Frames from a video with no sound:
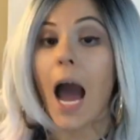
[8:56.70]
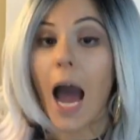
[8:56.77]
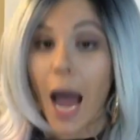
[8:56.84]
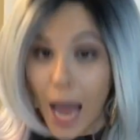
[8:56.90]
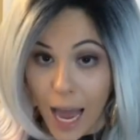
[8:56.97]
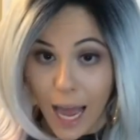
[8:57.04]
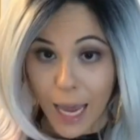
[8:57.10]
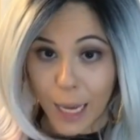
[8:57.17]

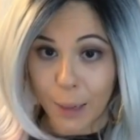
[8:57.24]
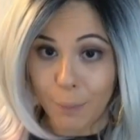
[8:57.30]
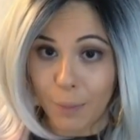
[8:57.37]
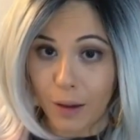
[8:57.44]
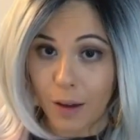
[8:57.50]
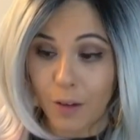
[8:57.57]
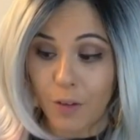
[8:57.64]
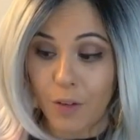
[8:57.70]

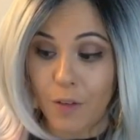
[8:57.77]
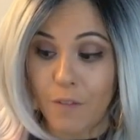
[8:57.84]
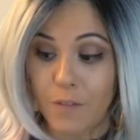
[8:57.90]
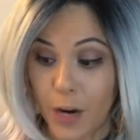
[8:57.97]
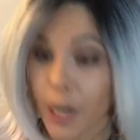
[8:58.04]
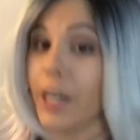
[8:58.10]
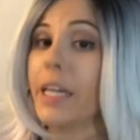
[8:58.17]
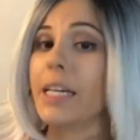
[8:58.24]
I'm
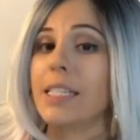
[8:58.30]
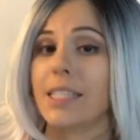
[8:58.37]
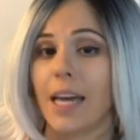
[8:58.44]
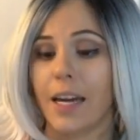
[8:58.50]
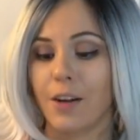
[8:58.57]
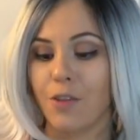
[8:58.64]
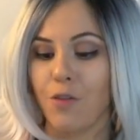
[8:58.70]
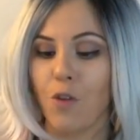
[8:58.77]
very
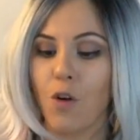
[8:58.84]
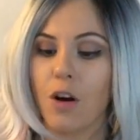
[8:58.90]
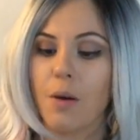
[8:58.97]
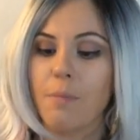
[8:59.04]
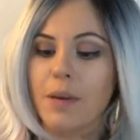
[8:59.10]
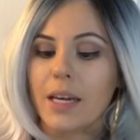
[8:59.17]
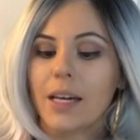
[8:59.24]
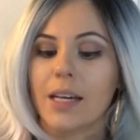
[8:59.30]
excited
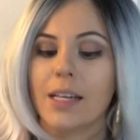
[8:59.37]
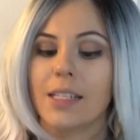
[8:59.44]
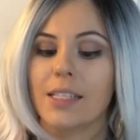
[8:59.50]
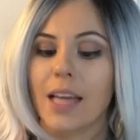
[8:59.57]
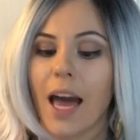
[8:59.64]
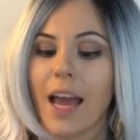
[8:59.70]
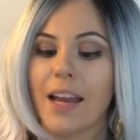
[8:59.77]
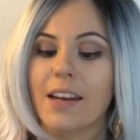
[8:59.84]
for because
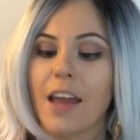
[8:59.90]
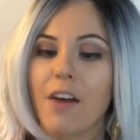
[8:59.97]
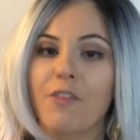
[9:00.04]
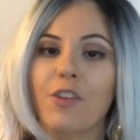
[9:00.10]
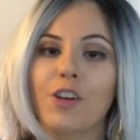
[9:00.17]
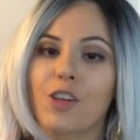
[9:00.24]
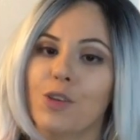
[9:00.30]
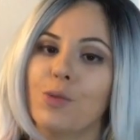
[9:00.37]
I
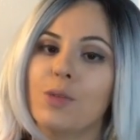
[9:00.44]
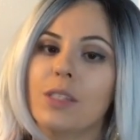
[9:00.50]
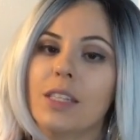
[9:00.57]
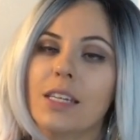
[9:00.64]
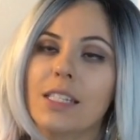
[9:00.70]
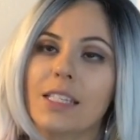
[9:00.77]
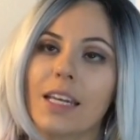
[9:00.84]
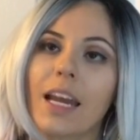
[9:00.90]
never used
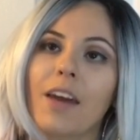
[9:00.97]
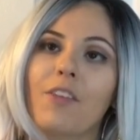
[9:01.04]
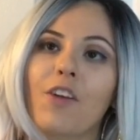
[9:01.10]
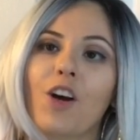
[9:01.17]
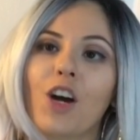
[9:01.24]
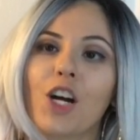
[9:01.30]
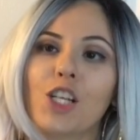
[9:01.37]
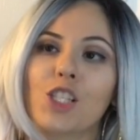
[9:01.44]
this and I've
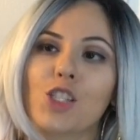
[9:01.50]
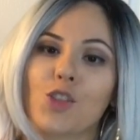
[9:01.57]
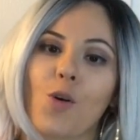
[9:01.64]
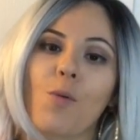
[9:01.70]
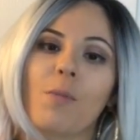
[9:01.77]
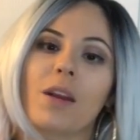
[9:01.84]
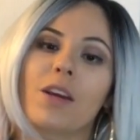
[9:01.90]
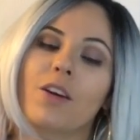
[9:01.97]
heard
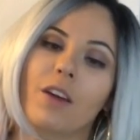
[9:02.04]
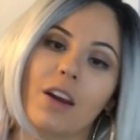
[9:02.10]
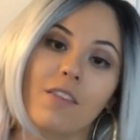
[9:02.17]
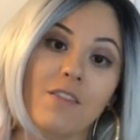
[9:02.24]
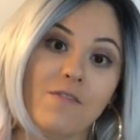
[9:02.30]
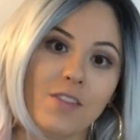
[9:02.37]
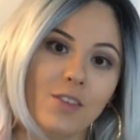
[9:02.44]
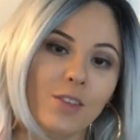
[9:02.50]
so many
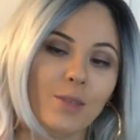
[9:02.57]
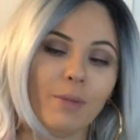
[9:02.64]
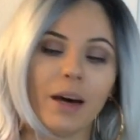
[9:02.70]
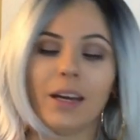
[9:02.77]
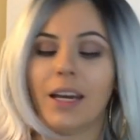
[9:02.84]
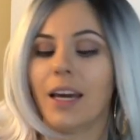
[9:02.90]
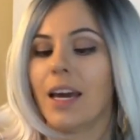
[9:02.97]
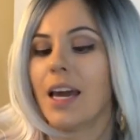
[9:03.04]
great reviews
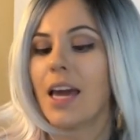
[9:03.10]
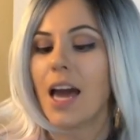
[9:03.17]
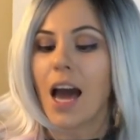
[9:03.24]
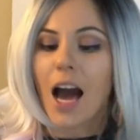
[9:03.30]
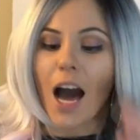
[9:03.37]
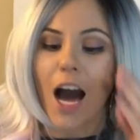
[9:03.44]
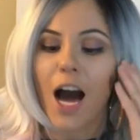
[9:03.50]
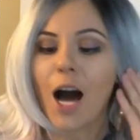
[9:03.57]
about it.
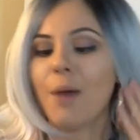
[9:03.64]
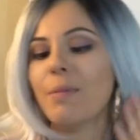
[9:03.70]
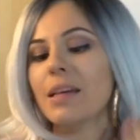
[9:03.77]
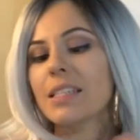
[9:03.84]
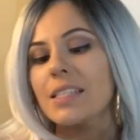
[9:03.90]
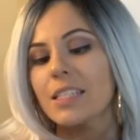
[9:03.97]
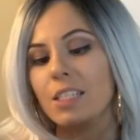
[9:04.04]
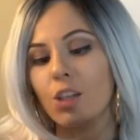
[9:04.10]

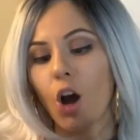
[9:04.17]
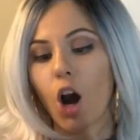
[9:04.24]
It's this